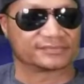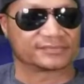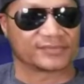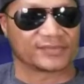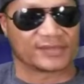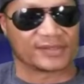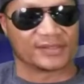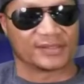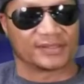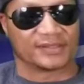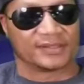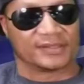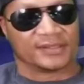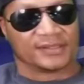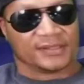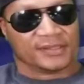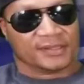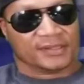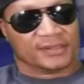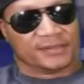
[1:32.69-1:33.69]

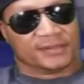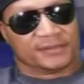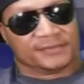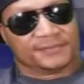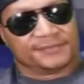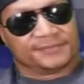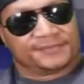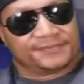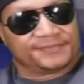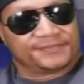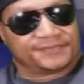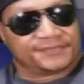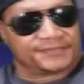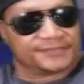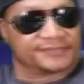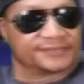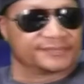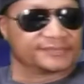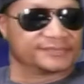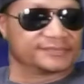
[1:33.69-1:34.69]

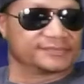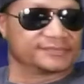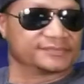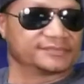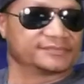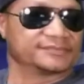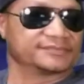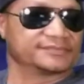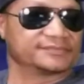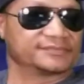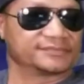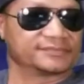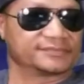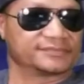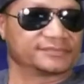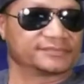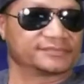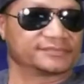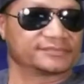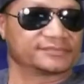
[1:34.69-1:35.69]

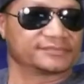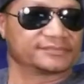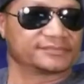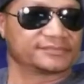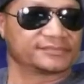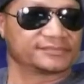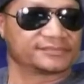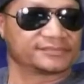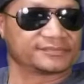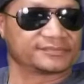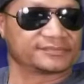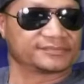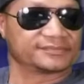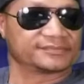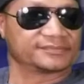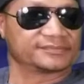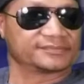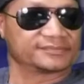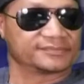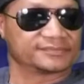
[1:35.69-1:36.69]

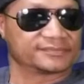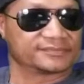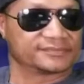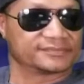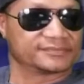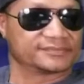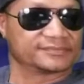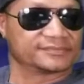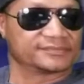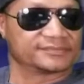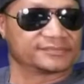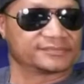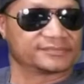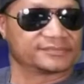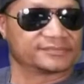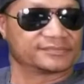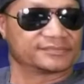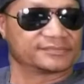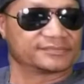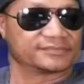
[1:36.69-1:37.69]

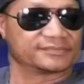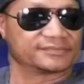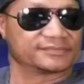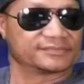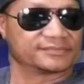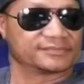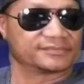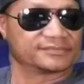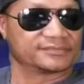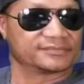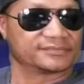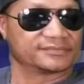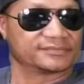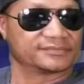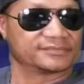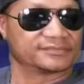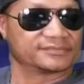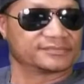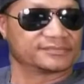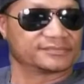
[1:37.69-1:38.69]

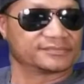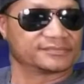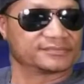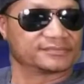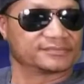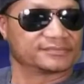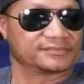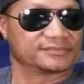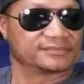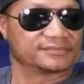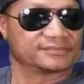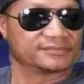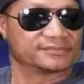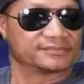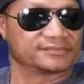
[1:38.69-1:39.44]
(not speaking)